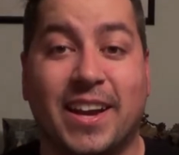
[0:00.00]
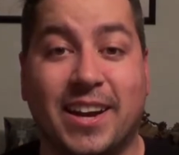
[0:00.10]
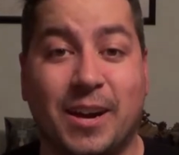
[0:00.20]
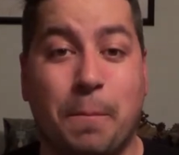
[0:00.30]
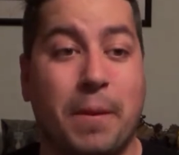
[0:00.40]

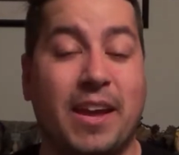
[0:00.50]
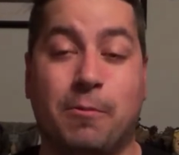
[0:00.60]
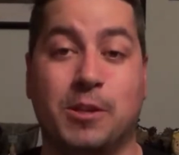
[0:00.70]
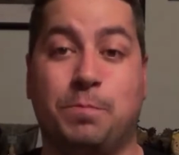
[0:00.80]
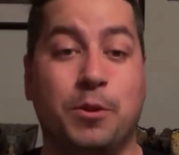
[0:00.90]
Um,
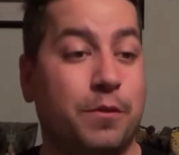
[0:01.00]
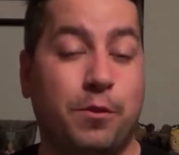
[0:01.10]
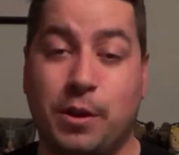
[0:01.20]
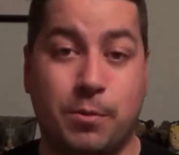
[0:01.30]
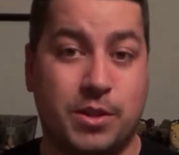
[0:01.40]
it was
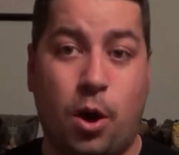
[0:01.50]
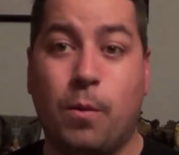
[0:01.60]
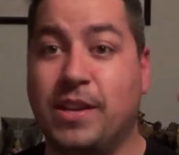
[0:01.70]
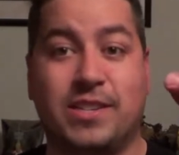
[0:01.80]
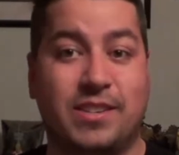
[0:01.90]
beautiful. It was
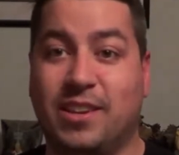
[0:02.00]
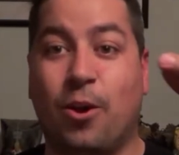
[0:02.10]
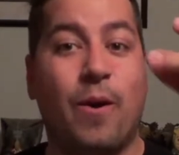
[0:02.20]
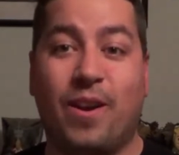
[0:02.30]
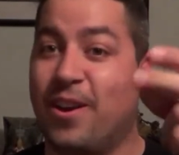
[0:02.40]
always
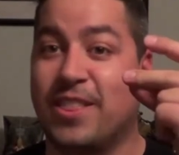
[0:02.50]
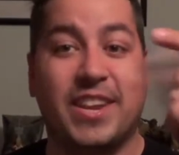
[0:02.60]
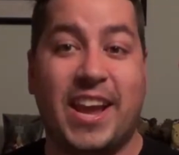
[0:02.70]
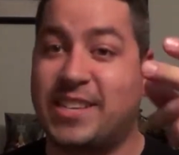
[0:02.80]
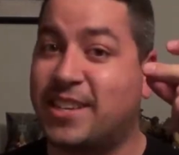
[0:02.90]
going on to
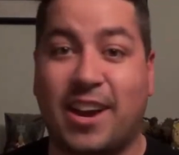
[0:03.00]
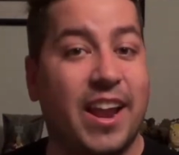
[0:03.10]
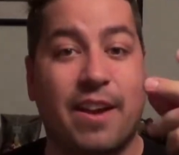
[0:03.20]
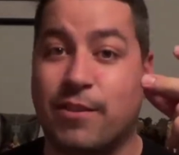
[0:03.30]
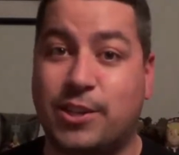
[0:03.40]
the next
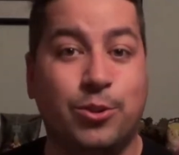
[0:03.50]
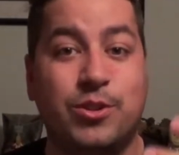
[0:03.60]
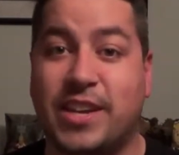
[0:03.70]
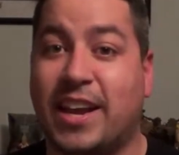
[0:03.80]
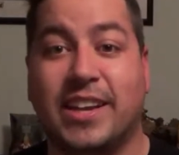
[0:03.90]
cut every two
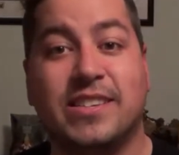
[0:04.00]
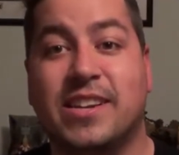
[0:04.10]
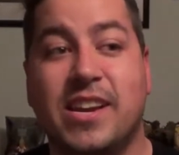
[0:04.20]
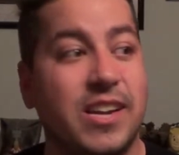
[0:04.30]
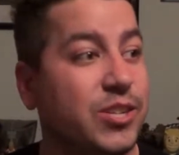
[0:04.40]
seconds.